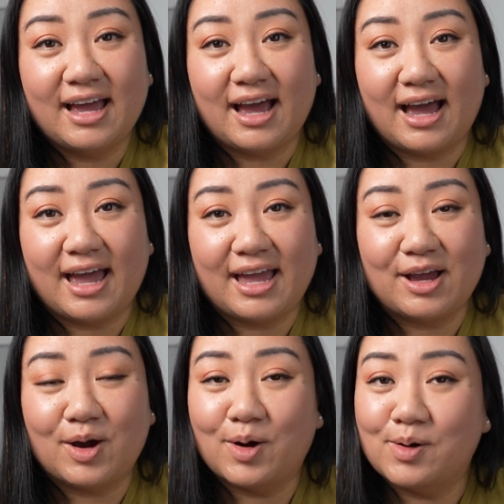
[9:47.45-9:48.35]

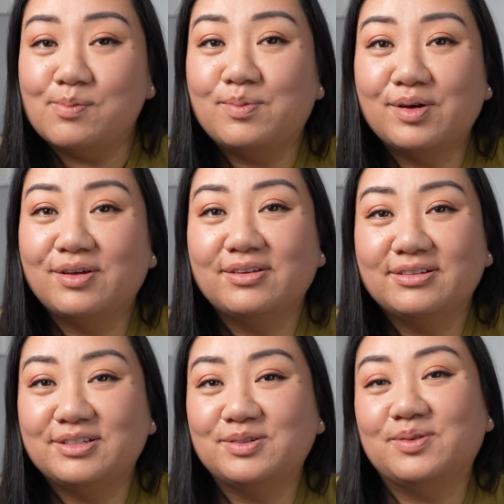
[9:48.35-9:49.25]
I hope
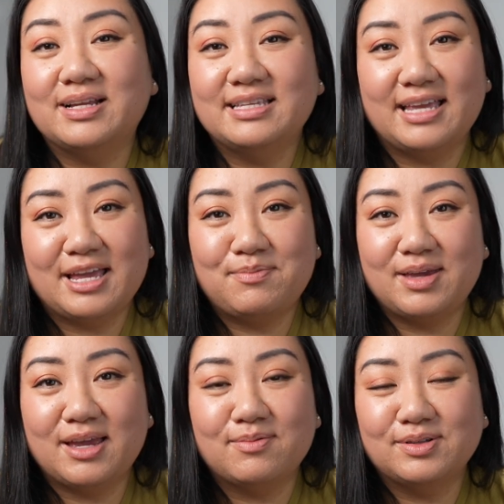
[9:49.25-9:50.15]
to one day
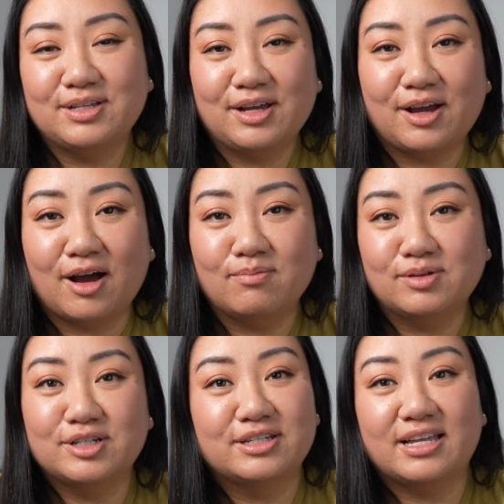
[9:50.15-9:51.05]
be able to
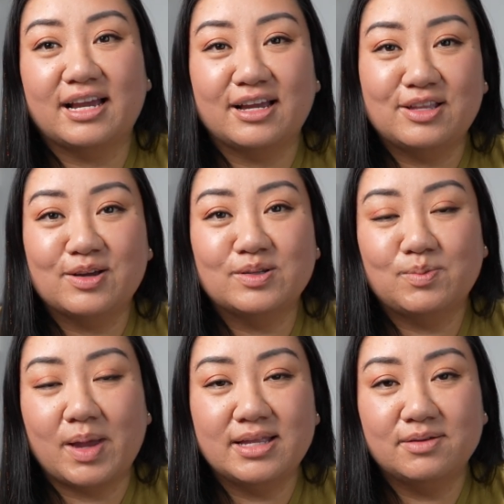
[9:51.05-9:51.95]
accomplish like a no
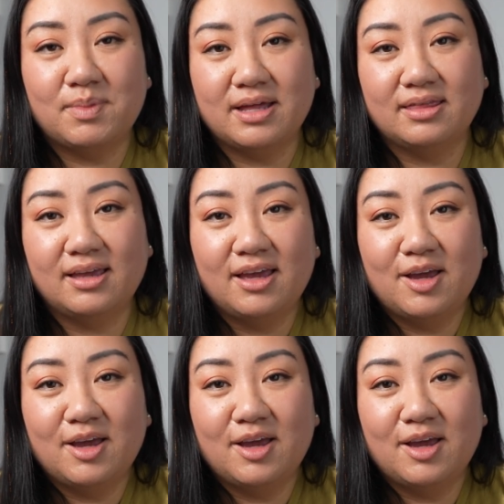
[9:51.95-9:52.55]
spend month,